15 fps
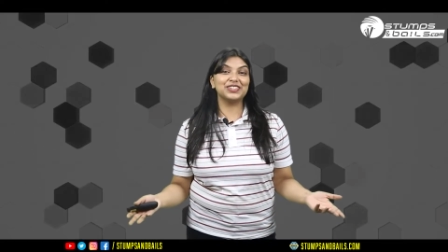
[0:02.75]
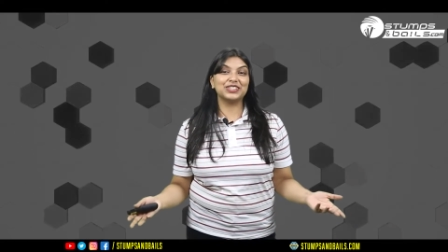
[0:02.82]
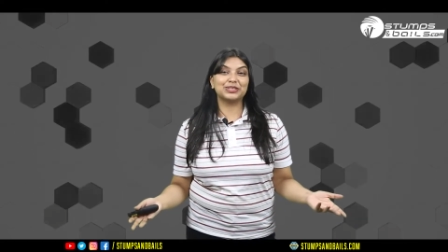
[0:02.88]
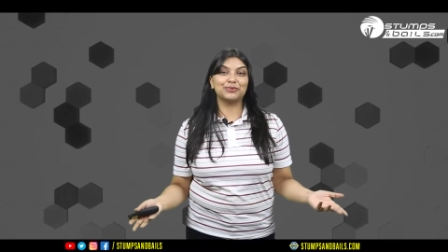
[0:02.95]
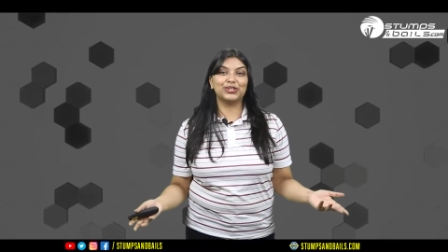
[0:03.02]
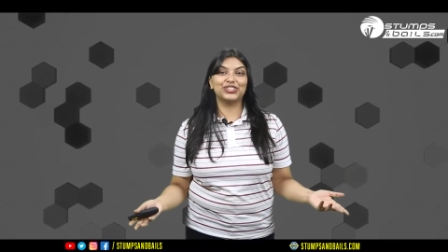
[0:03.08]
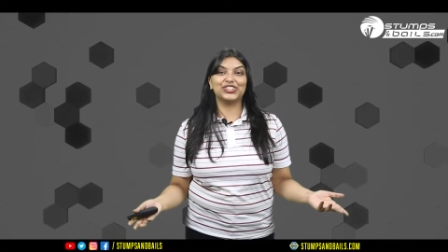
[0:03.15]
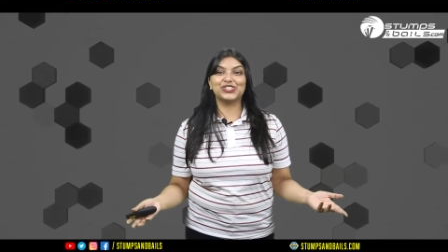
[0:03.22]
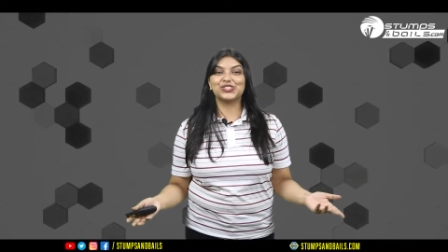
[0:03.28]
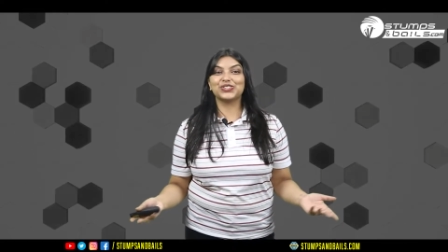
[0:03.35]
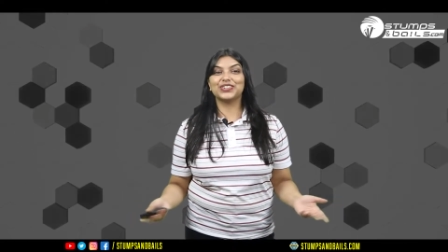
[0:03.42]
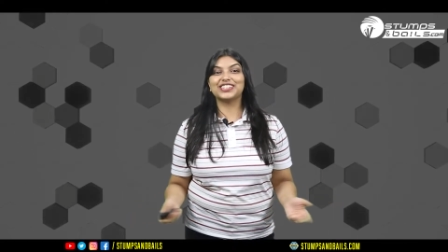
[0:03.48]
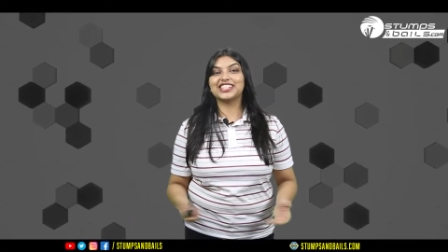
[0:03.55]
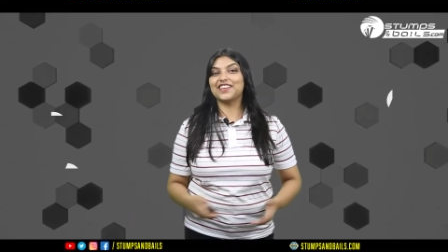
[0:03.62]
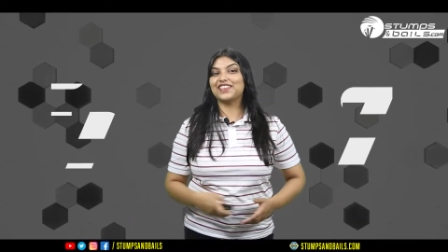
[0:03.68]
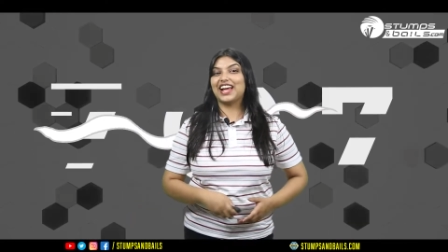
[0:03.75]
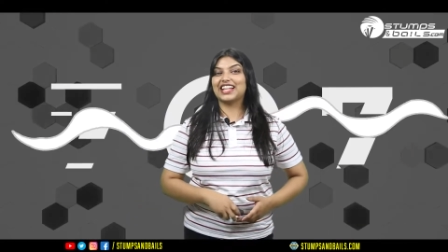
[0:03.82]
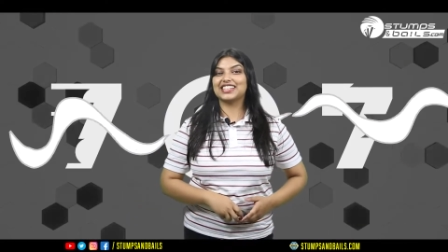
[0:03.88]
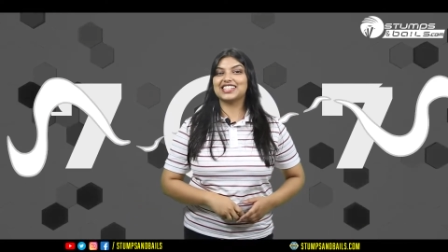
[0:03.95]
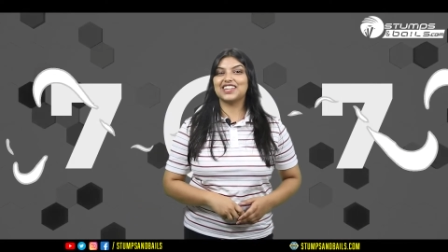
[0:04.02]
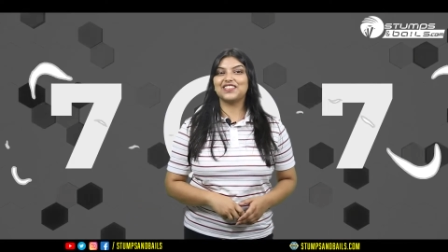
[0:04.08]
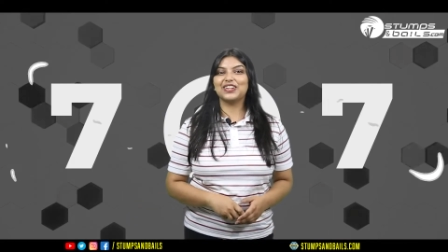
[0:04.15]
news bulletin show 7
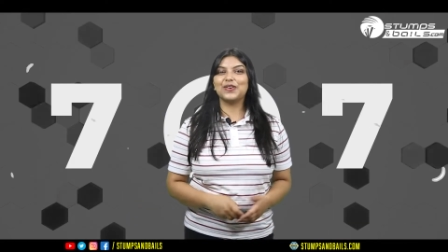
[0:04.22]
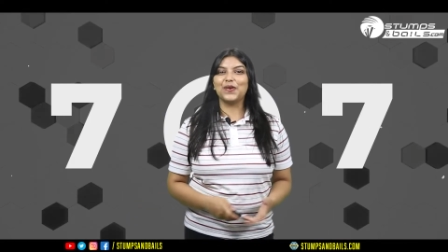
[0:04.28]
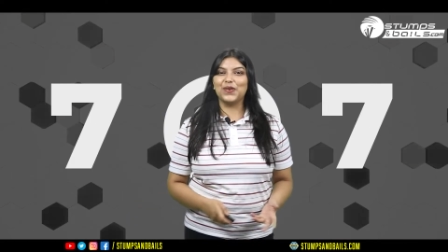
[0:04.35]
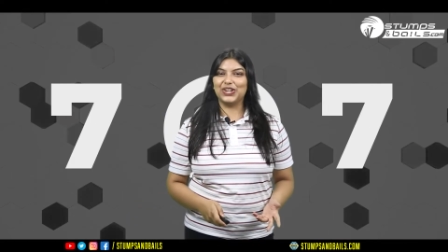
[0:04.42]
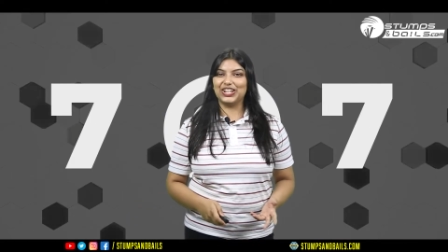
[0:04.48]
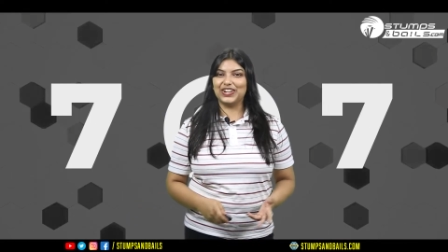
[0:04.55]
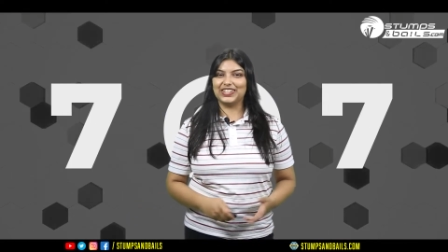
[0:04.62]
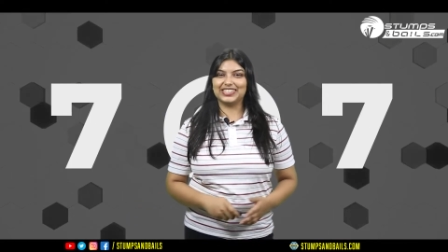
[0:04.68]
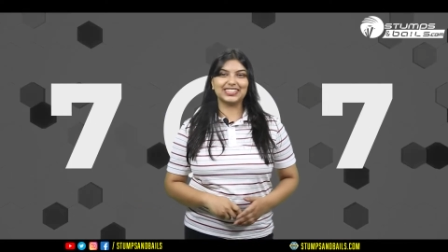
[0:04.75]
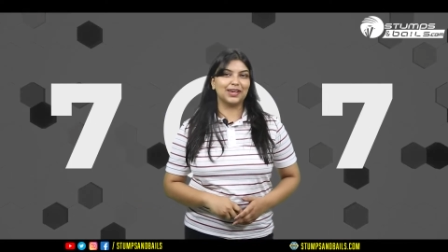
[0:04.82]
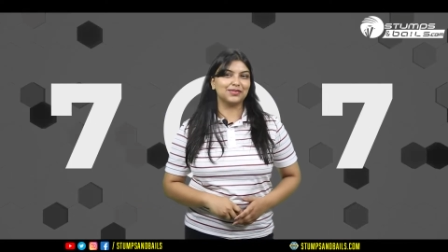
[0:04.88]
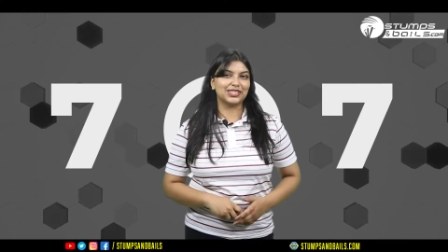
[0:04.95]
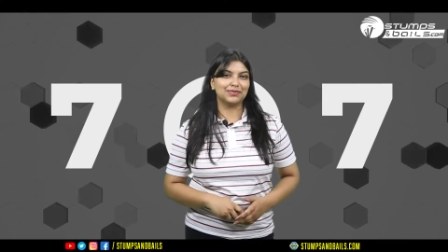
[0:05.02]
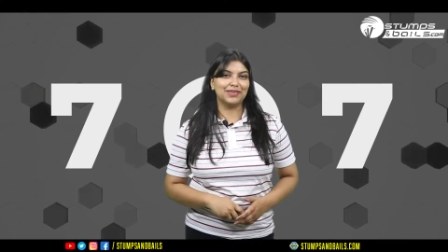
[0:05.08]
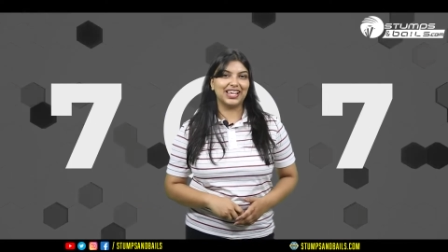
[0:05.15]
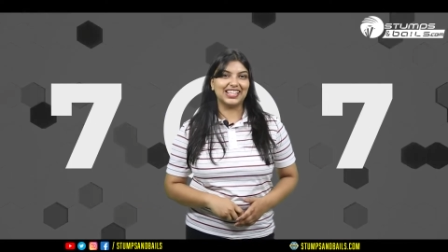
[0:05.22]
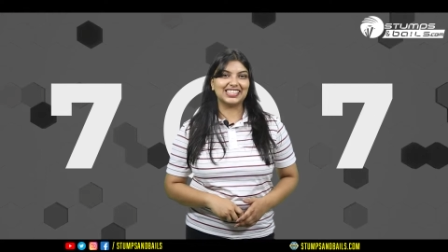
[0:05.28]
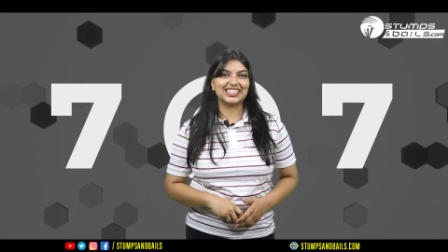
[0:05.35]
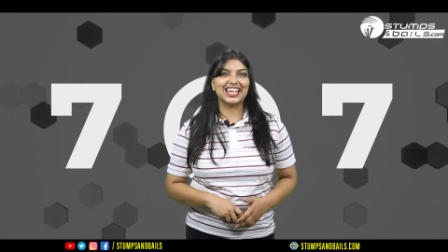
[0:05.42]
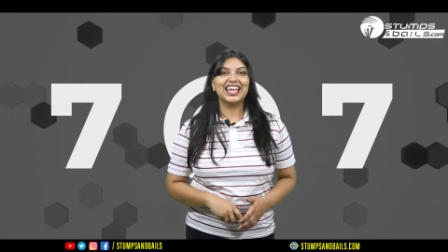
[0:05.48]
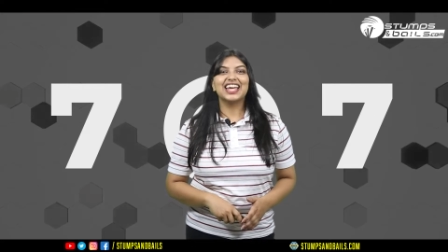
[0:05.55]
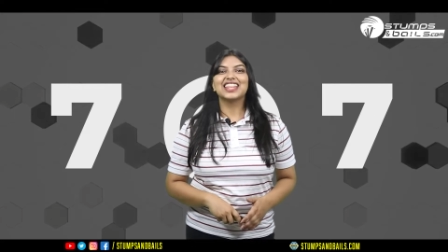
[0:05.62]
at 7 only on
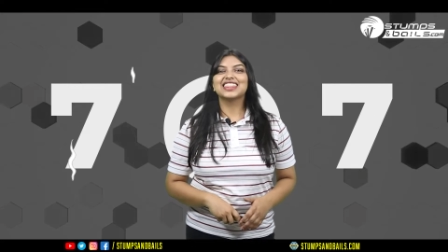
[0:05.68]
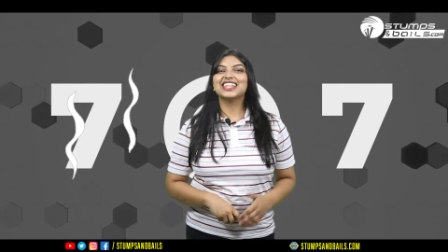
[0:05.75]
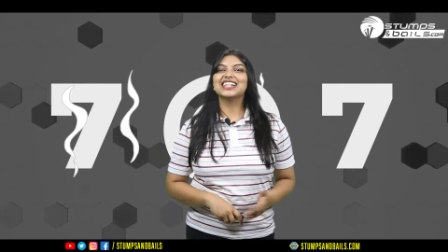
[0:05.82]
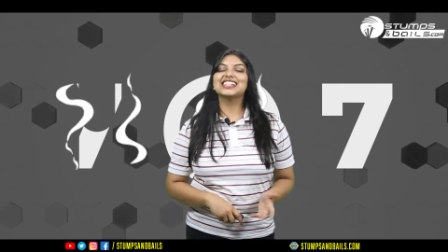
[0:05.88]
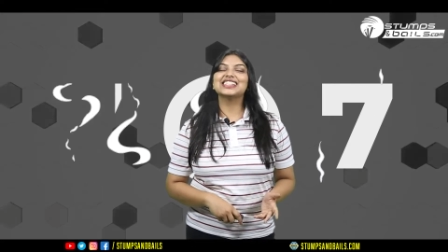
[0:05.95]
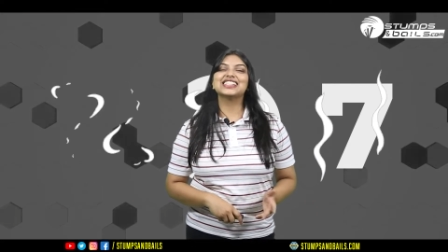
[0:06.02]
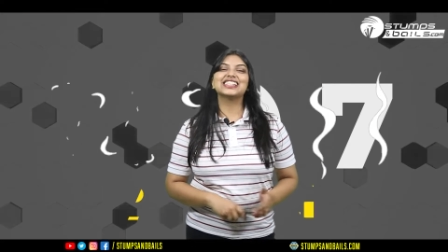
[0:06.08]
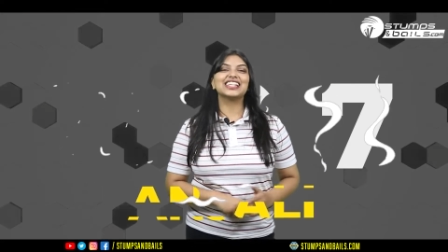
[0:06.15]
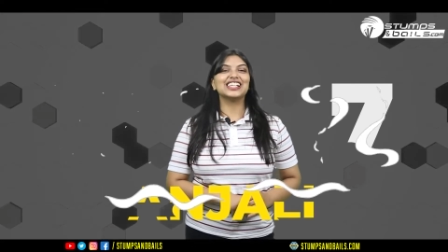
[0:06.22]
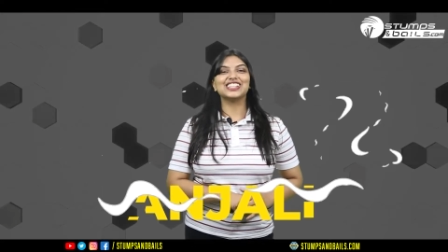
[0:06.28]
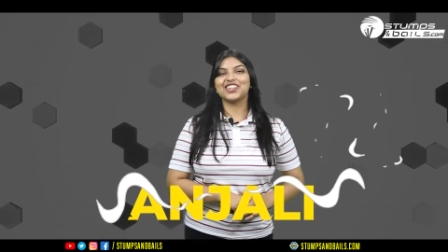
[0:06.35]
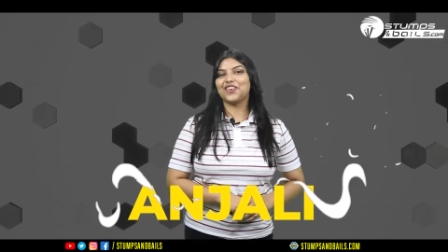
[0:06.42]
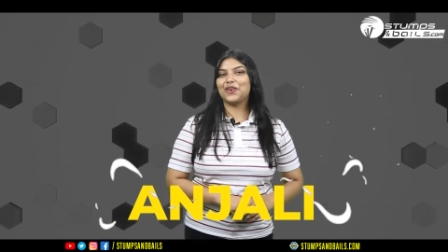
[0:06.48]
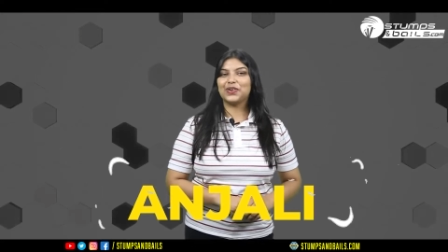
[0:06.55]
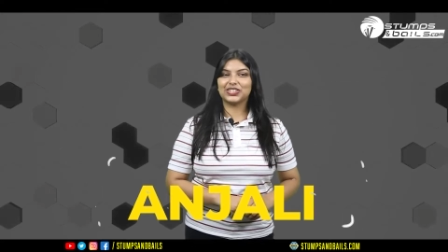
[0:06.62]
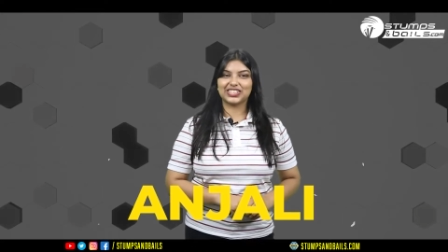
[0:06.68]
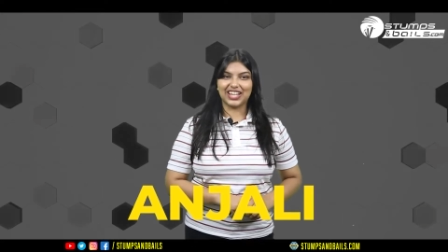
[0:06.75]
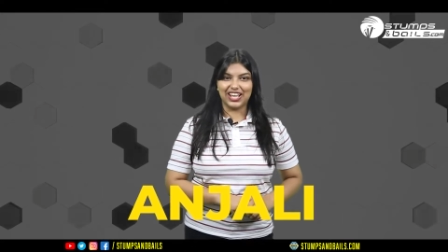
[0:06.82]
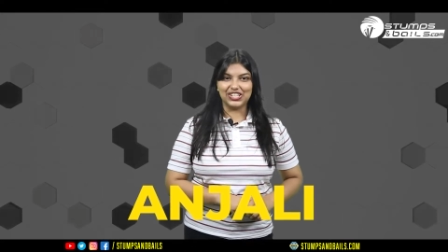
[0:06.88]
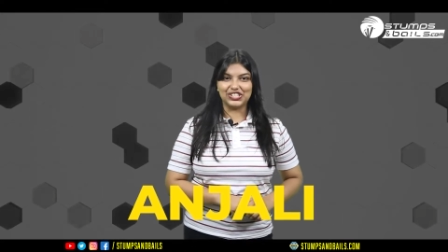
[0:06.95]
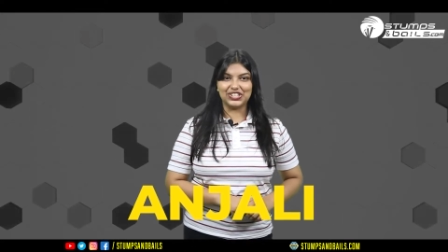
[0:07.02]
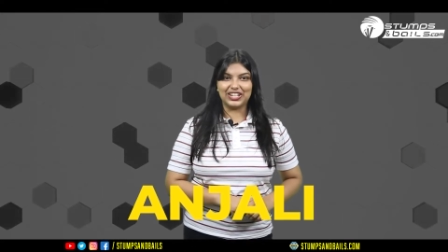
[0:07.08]
Stumpsnbails. This is your host
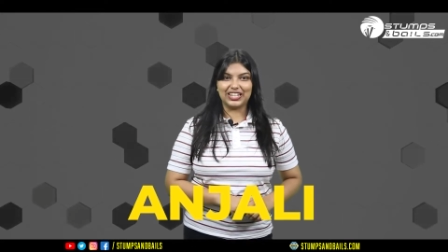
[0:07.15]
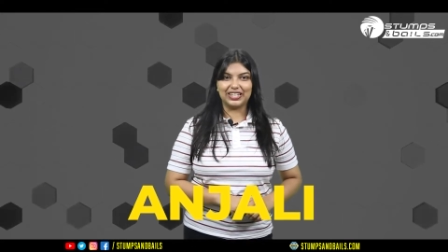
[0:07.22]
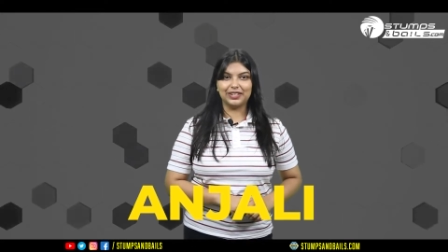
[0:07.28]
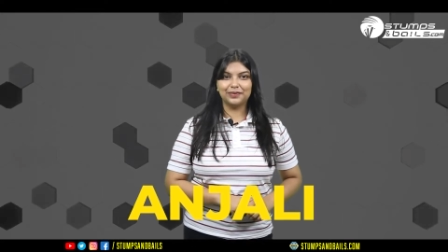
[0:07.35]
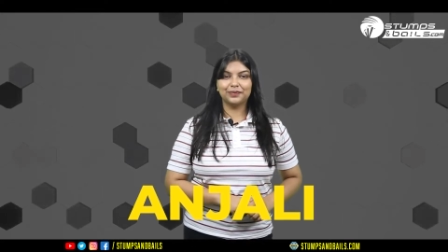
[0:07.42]
Anjali.